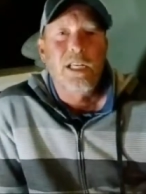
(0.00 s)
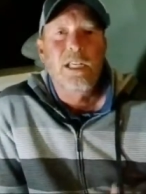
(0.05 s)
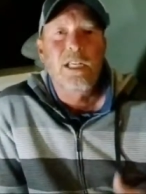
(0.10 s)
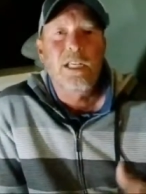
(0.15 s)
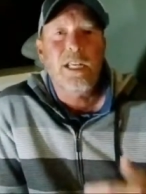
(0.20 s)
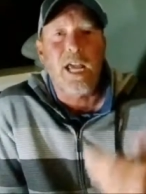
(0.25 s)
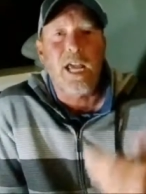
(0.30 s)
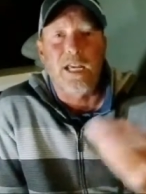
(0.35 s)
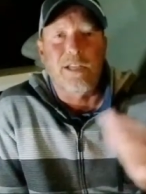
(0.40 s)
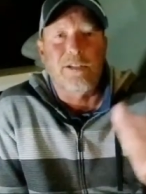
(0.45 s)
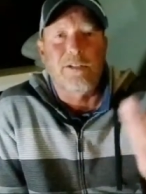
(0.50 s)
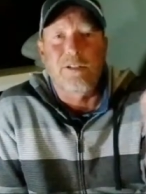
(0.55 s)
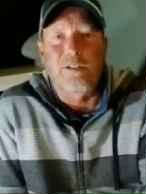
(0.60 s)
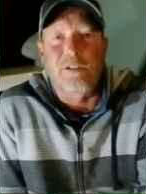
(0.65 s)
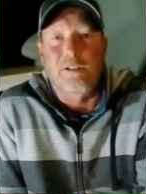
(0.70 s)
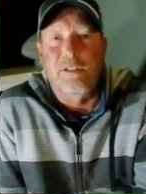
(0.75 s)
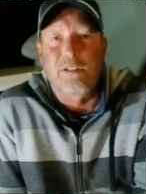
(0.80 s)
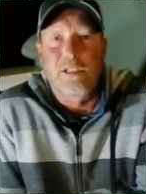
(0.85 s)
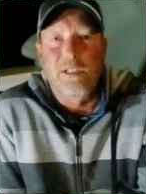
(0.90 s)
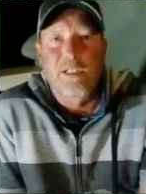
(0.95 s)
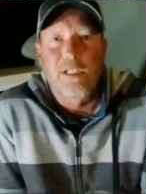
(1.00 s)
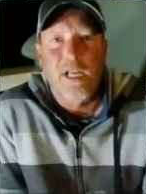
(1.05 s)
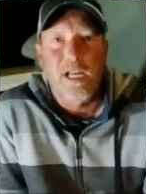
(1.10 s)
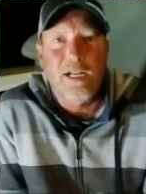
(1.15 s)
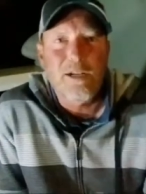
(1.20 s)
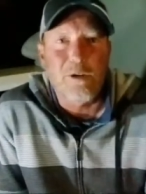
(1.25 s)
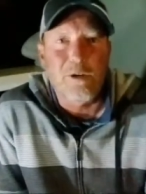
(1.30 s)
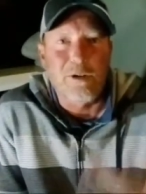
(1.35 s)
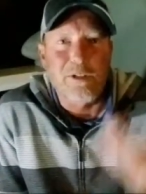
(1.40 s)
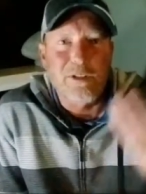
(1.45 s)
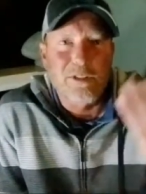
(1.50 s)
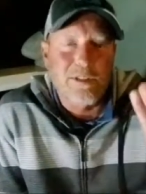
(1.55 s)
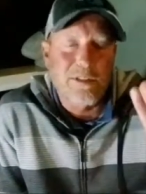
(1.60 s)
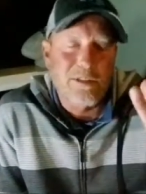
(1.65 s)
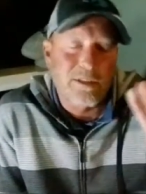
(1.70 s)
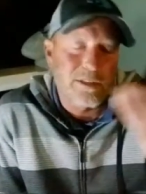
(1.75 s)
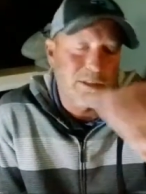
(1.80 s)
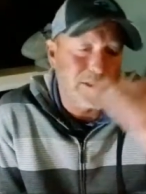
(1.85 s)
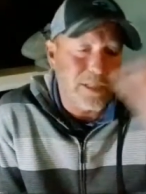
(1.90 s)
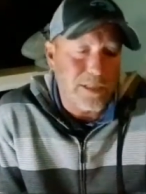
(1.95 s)
Yeah, it's just I know it's just
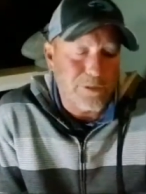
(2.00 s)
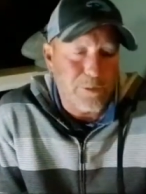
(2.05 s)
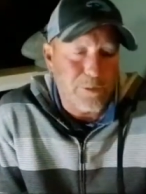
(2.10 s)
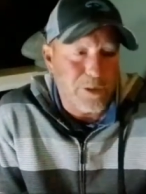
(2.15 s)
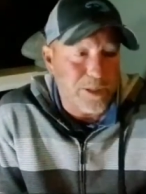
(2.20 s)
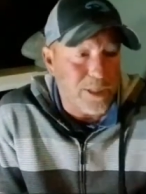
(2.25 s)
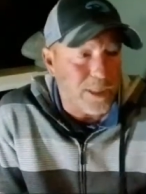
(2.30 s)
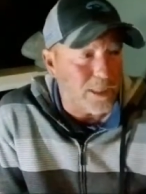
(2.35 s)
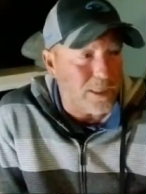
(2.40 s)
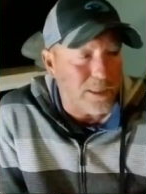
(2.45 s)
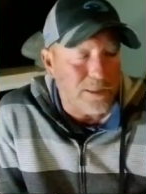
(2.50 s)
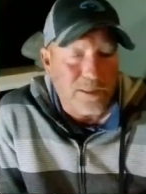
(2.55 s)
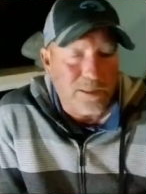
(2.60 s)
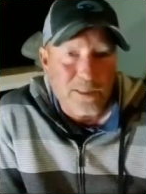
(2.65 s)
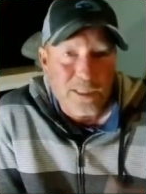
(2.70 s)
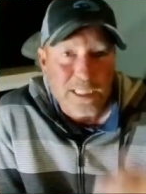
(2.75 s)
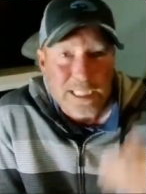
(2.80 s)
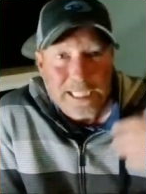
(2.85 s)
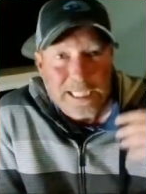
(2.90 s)
that's what I said. It's